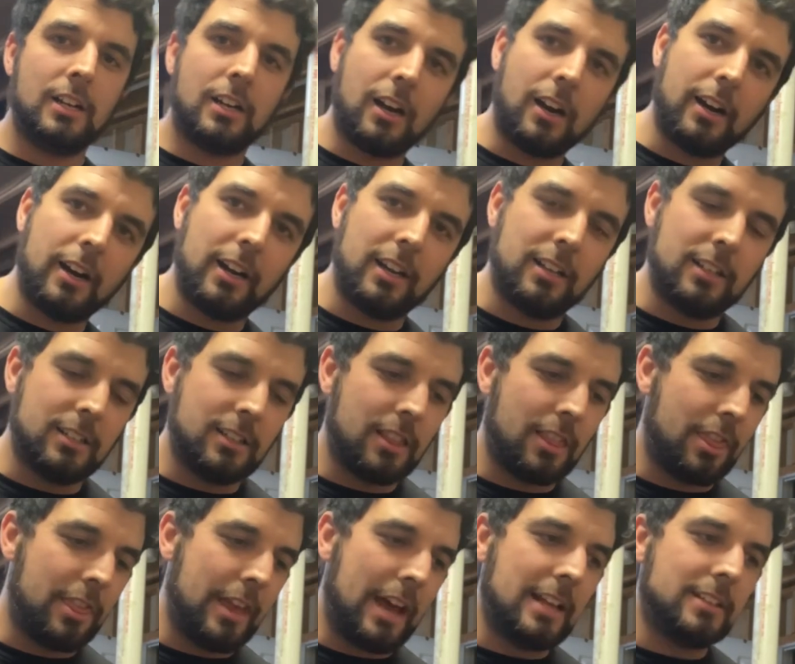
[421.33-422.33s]
all right,
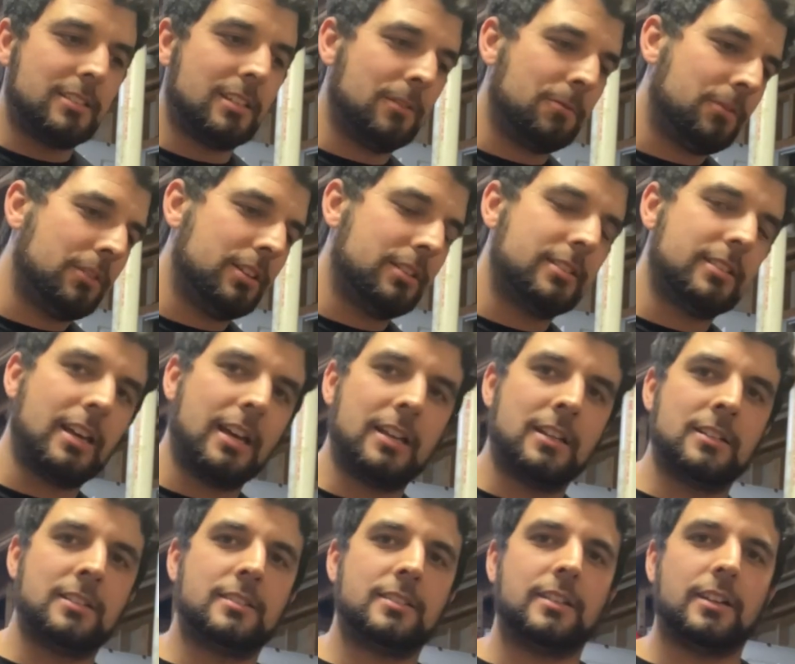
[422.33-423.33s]
that's it for the
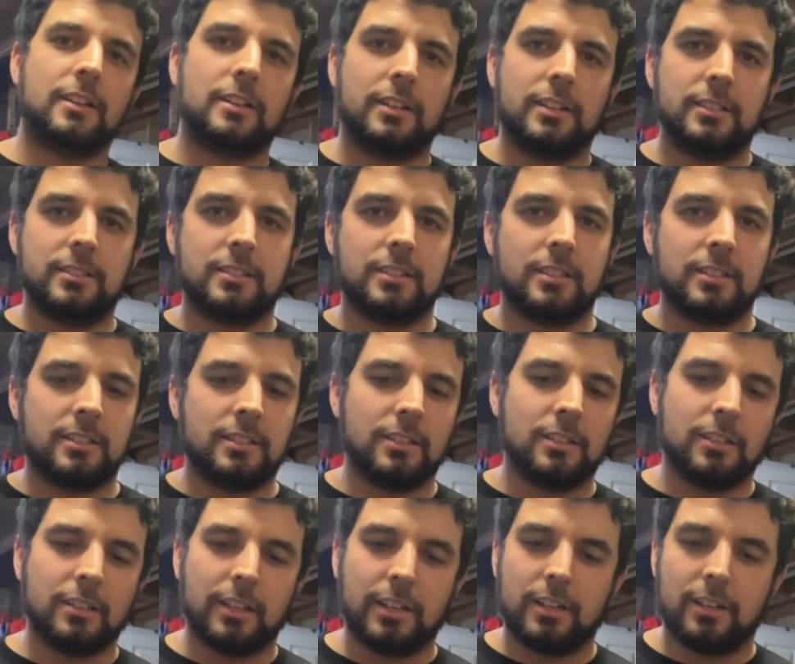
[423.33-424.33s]
CEN series
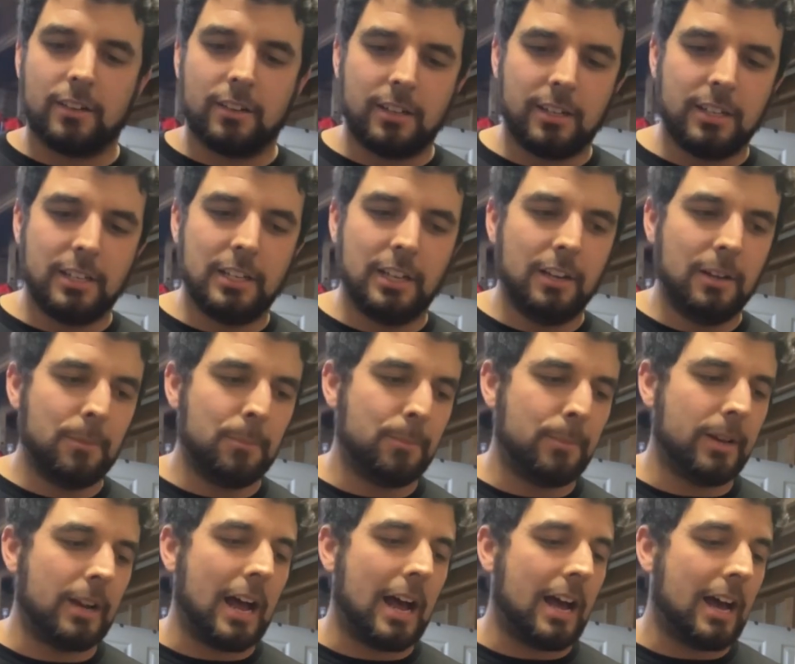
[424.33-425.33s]
until later on,
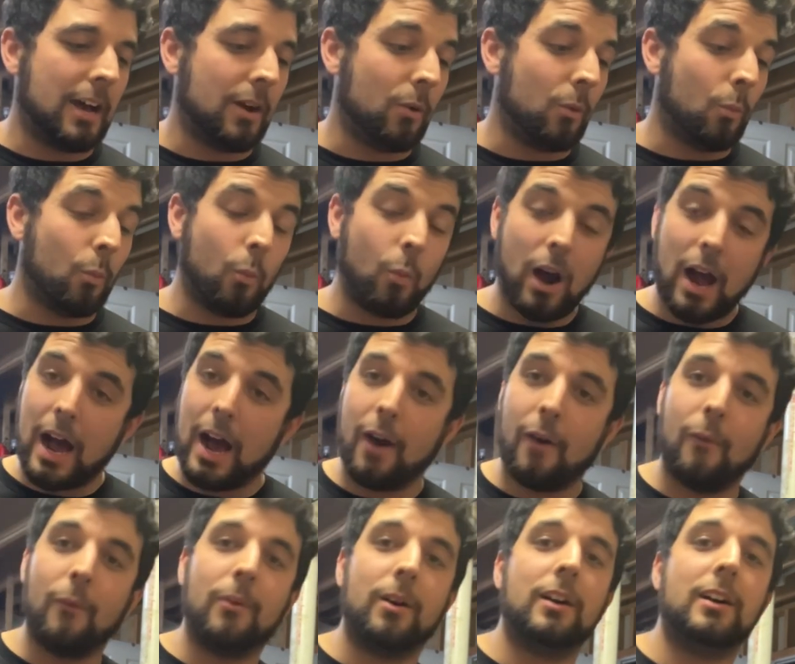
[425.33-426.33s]
but
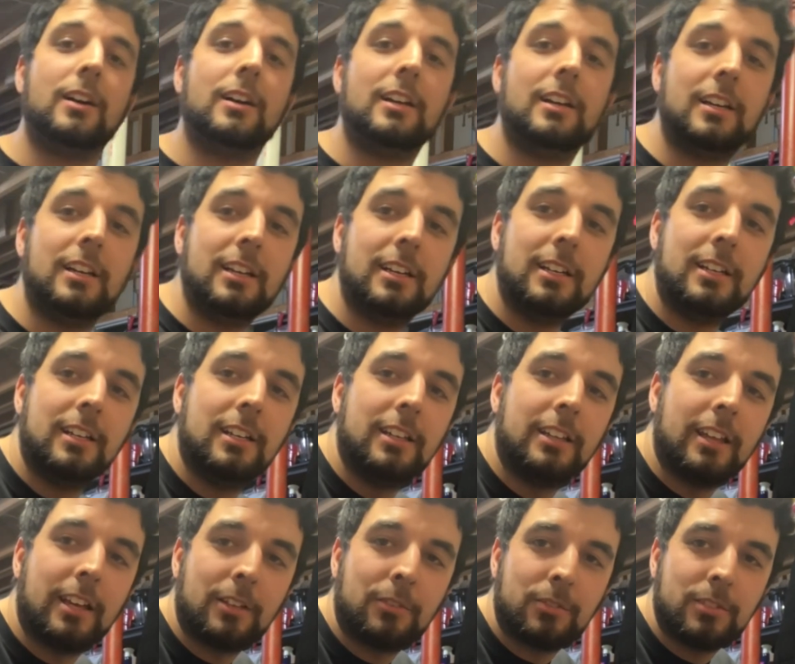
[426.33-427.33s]
wow,
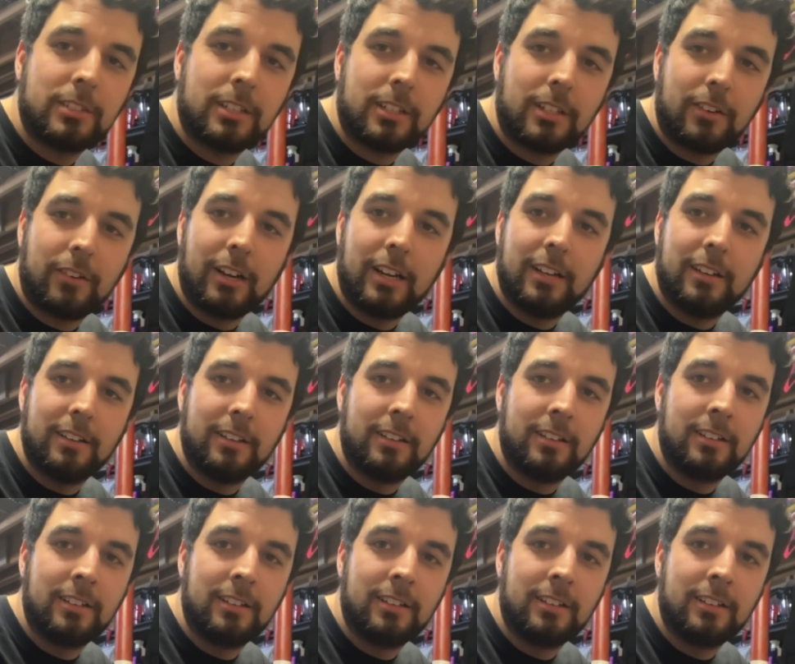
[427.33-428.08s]
thanks for sticking around.